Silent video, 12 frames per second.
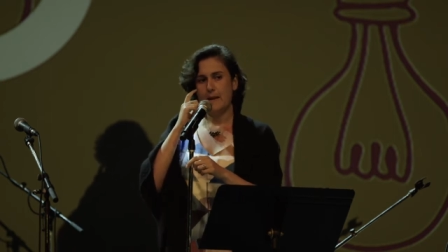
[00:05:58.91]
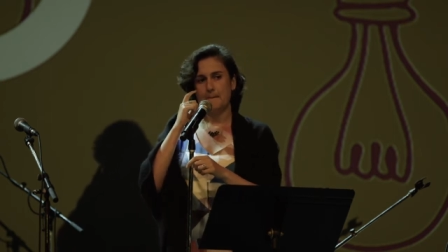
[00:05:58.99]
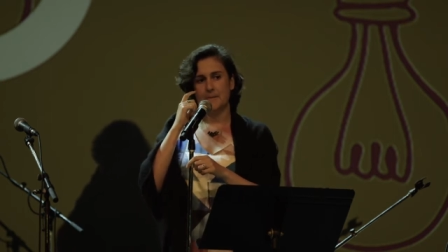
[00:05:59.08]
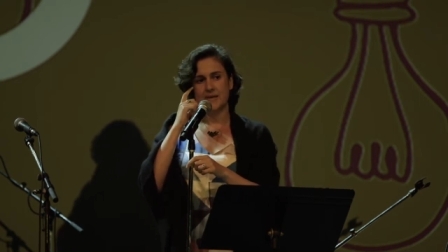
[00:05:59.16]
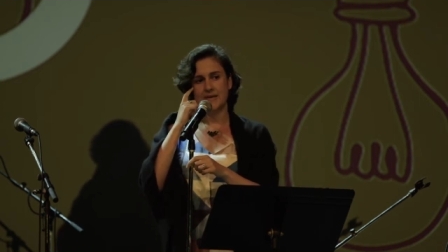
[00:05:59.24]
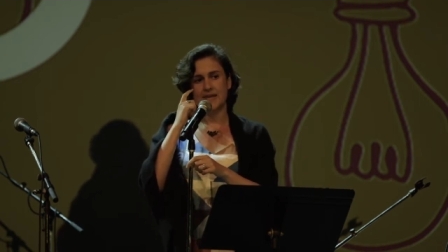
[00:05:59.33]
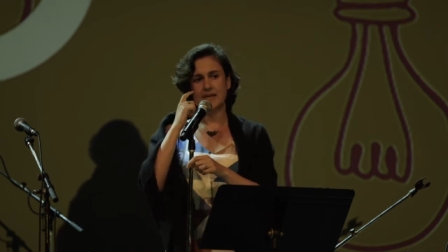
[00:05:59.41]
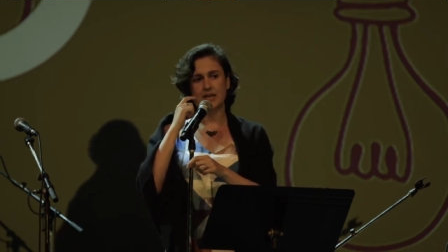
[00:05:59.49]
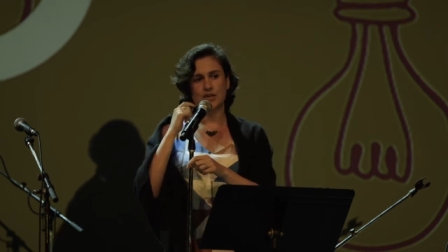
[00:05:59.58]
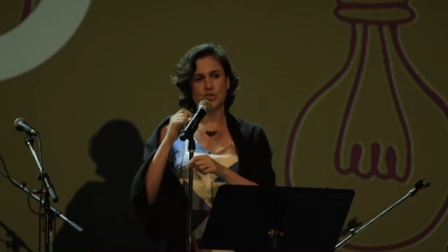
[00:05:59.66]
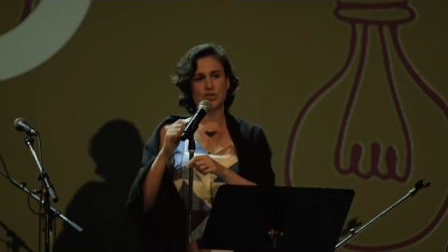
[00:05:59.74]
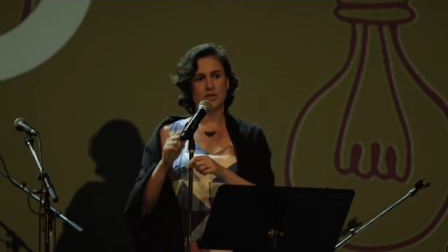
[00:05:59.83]
but
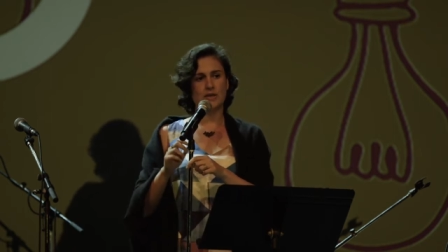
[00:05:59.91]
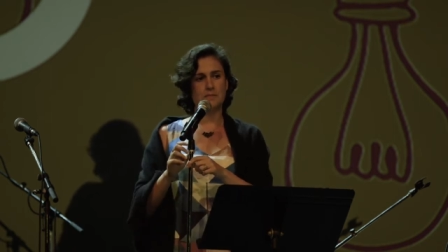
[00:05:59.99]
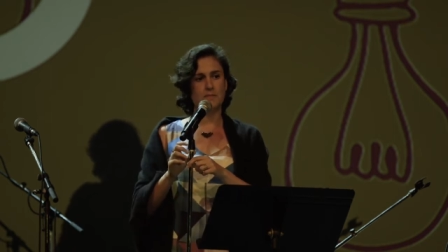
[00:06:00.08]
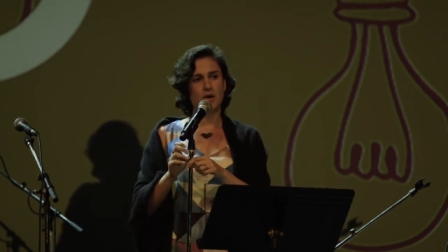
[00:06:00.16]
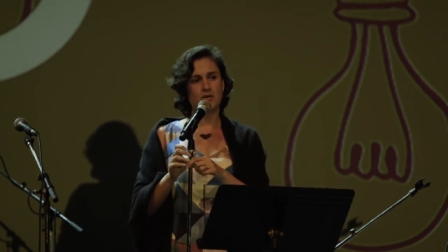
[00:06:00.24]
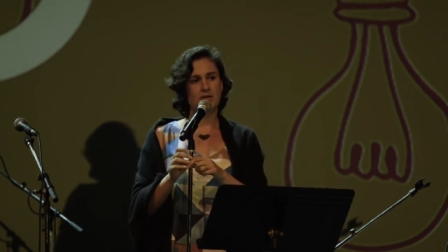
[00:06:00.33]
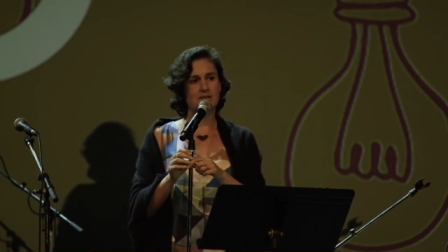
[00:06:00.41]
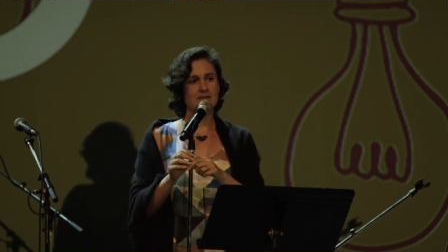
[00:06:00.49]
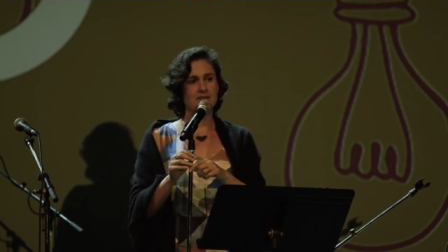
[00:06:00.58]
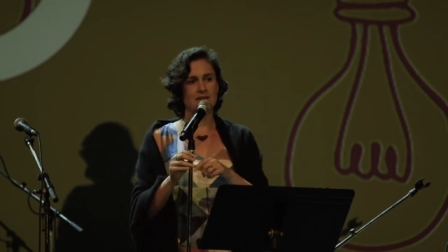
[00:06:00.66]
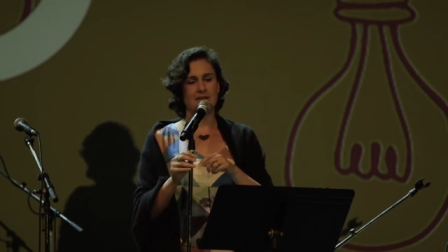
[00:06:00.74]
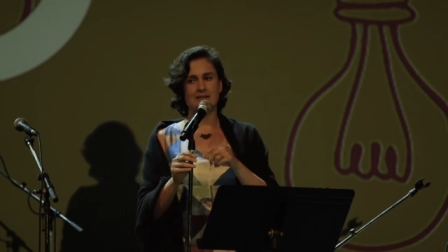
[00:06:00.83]
English in
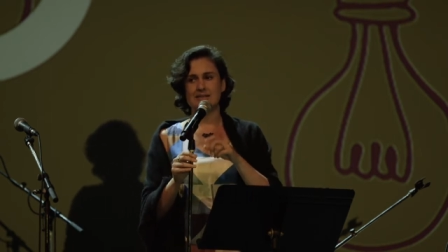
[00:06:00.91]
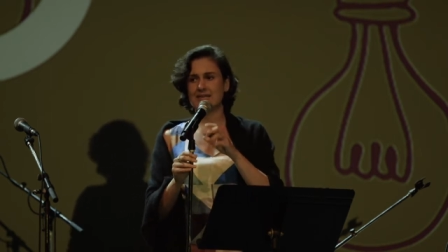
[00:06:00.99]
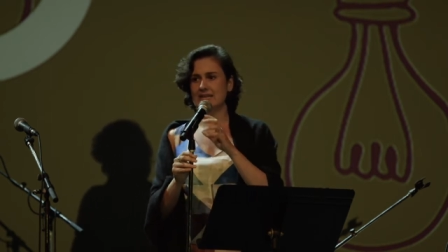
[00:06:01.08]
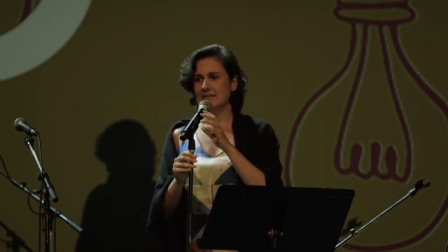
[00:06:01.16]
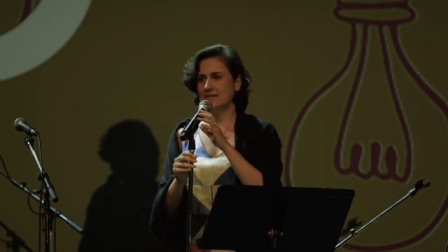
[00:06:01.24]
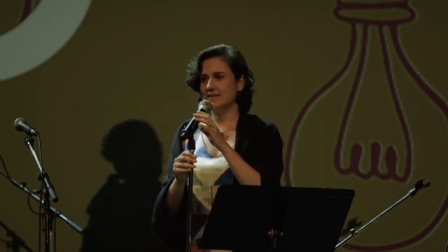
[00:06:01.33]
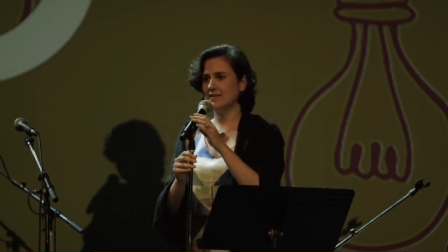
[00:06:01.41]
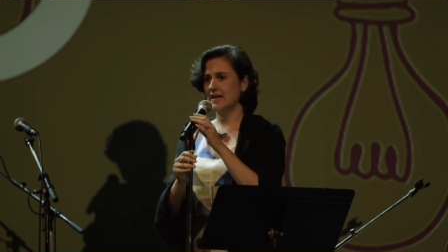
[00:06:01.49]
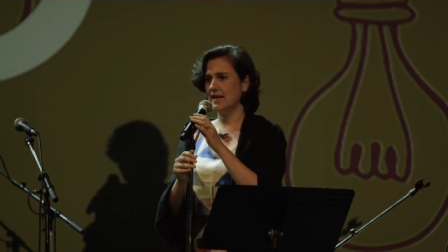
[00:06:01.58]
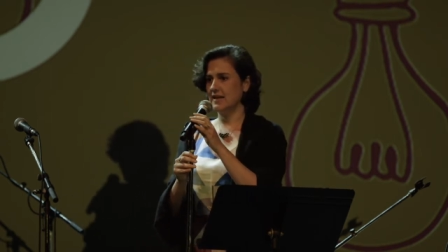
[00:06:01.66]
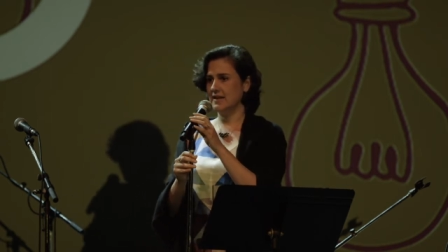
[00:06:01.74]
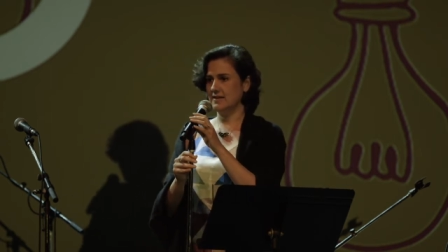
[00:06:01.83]
morals, tastes,
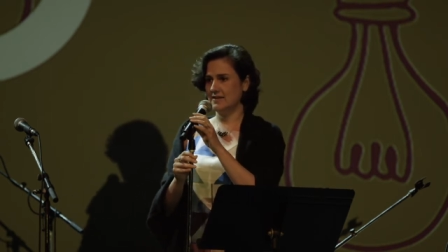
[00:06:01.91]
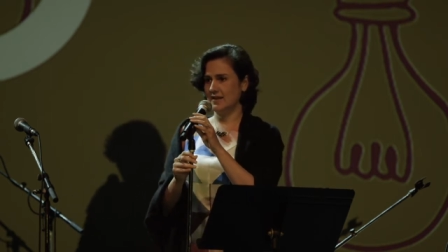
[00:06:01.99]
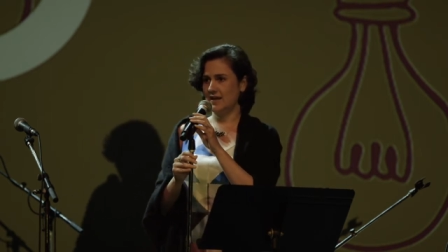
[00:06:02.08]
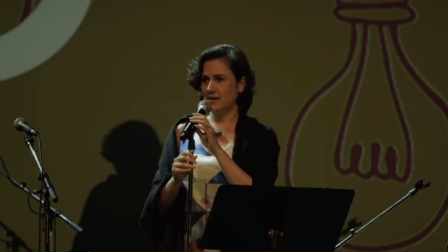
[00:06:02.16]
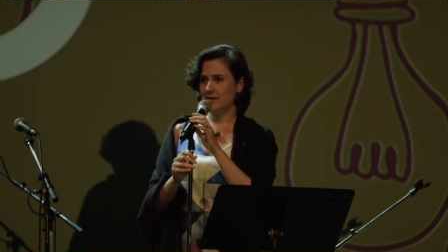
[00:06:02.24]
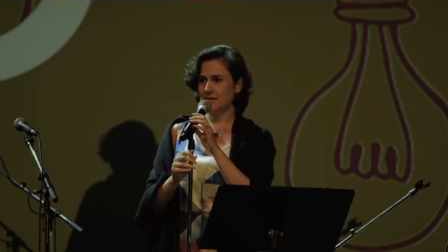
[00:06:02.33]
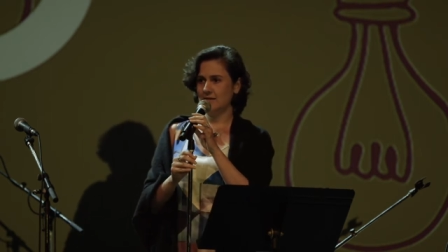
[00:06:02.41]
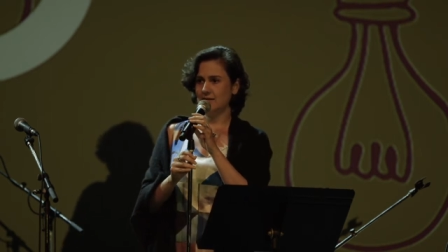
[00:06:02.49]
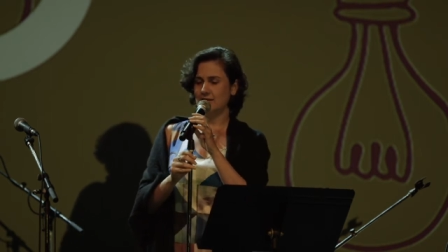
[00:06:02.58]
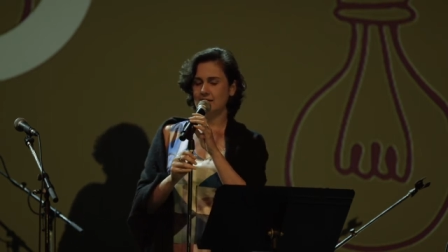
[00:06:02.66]
and intellect.